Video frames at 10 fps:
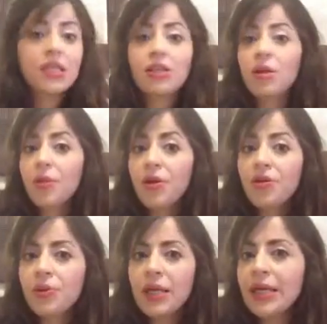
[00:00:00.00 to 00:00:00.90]
And number
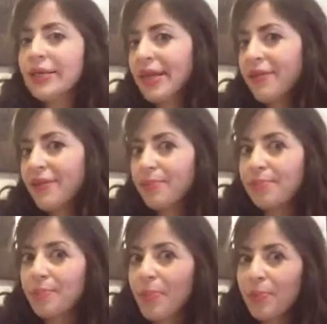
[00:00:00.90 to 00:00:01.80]
3 is have a
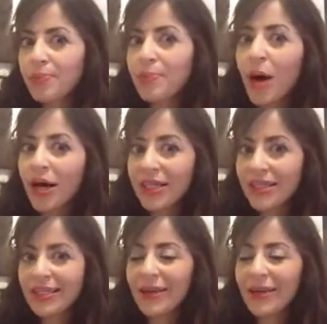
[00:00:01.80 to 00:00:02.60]
body,